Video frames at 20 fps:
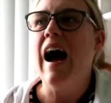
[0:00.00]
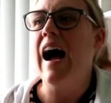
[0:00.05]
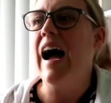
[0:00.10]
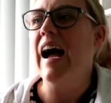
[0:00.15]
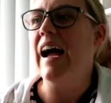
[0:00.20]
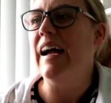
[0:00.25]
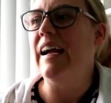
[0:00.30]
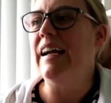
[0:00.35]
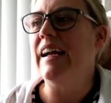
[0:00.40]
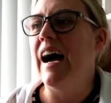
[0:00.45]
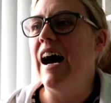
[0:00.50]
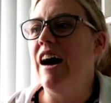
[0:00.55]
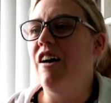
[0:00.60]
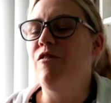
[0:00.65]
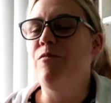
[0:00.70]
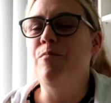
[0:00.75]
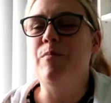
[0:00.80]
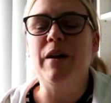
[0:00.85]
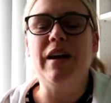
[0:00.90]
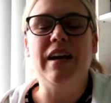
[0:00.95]
I
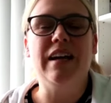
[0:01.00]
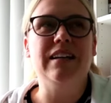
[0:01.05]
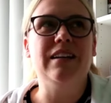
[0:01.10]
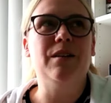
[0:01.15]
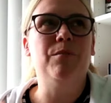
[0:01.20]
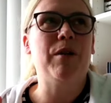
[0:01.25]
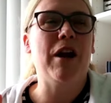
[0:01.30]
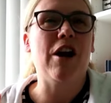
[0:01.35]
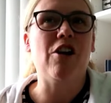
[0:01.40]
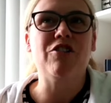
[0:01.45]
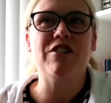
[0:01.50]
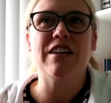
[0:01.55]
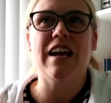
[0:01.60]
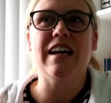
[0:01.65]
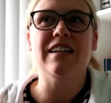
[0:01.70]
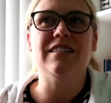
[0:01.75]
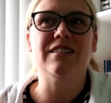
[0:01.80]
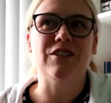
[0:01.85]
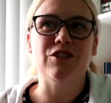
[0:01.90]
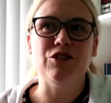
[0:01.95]
have been
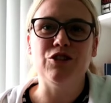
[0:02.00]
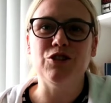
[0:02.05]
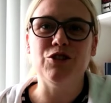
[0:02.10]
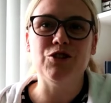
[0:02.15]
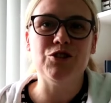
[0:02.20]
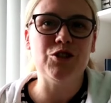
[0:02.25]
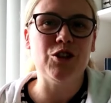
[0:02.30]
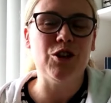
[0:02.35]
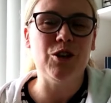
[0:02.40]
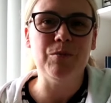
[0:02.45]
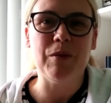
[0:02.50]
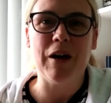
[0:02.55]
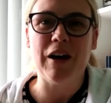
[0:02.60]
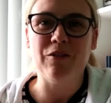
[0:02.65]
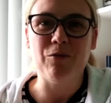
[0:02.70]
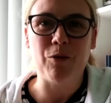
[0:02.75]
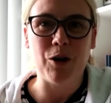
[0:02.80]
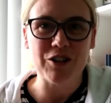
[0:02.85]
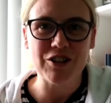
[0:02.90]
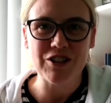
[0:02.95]
prioritising YouTube
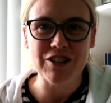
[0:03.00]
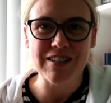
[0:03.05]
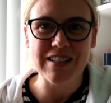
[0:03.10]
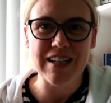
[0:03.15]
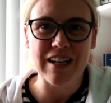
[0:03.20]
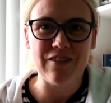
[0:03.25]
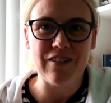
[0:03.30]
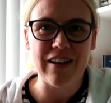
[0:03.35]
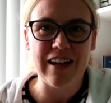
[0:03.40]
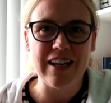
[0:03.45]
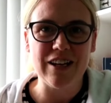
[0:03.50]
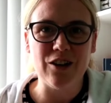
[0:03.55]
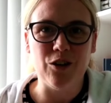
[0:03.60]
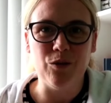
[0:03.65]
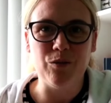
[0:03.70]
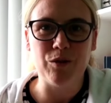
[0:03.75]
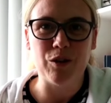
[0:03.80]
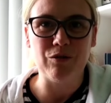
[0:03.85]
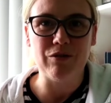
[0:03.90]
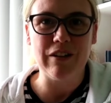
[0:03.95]
and watching TV
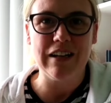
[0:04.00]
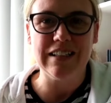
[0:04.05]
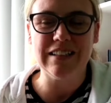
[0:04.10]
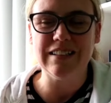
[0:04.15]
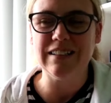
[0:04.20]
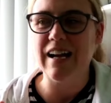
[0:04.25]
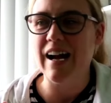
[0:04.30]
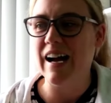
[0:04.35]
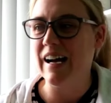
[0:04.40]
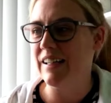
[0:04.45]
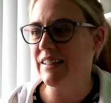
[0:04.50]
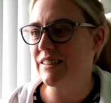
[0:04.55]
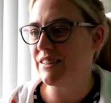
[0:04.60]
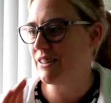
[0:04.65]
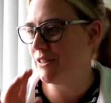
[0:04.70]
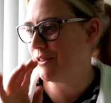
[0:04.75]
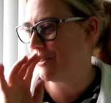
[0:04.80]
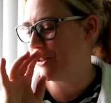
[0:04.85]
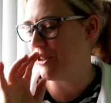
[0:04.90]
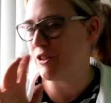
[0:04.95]
over reading and,
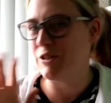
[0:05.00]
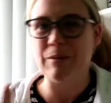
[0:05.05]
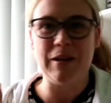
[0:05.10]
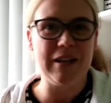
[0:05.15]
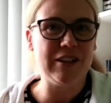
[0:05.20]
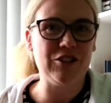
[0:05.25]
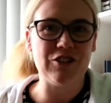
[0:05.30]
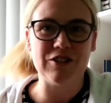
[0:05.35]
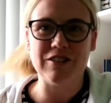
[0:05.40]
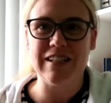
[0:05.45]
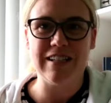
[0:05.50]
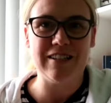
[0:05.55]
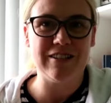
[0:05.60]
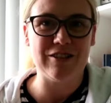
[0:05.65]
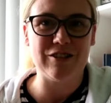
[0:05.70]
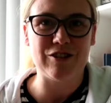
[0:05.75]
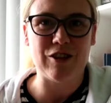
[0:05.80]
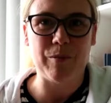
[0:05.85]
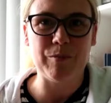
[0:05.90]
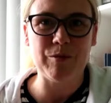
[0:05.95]
excuse me, it just needs
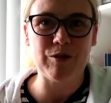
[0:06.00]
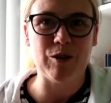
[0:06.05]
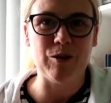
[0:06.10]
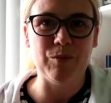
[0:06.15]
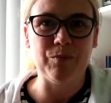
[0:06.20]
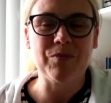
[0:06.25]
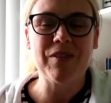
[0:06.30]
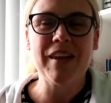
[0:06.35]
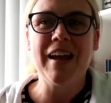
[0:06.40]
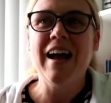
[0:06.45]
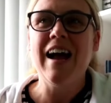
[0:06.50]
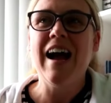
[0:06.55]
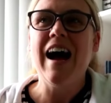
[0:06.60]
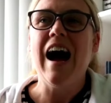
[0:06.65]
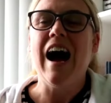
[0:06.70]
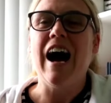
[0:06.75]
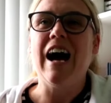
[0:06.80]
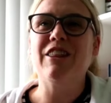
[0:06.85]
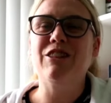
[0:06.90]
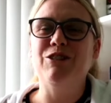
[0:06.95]
to stop. So
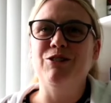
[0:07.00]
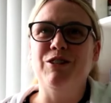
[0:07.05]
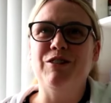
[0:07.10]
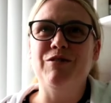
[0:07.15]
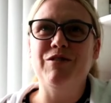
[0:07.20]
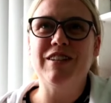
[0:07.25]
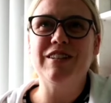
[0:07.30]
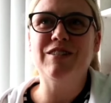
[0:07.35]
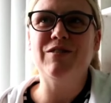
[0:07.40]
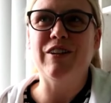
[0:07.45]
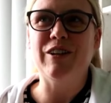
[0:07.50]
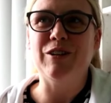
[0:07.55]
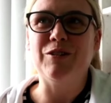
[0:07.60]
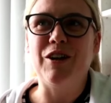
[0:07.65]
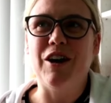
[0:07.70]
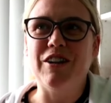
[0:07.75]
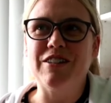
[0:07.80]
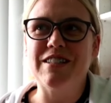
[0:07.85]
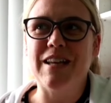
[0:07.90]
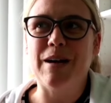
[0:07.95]
I thought of this video
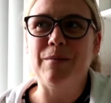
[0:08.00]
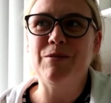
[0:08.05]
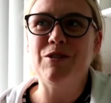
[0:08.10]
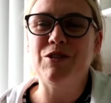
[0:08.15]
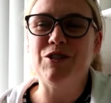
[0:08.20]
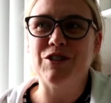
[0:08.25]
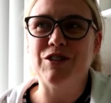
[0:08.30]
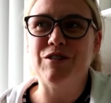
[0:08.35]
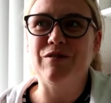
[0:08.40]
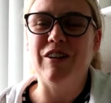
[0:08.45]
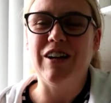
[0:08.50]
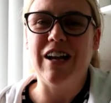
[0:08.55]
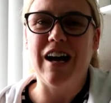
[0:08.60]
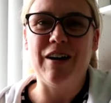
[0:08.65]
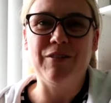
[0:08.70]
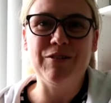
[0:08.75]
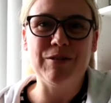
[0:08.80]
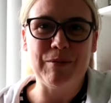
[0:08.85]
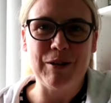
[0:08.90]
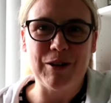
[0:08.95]
concept just for
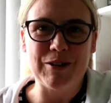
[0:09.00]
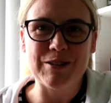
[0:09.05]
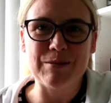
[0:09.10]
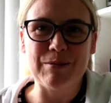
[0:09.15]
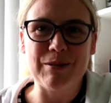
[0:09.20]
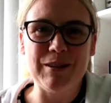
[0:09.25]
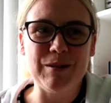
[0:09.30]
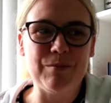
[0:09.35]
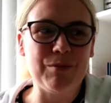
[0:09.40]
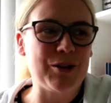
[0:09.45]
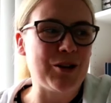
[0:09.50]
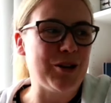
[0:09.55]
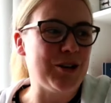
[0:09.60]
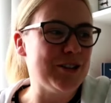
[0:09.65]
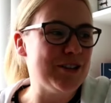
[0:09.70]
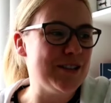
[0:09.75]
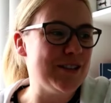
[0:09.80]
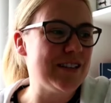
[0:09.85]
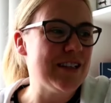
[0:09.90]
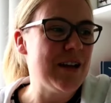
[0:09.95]
laugh, to be honest with you,
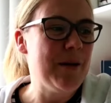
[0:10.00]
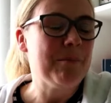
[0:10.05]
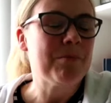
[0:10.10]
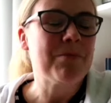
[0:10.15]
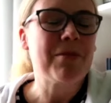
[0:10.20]
because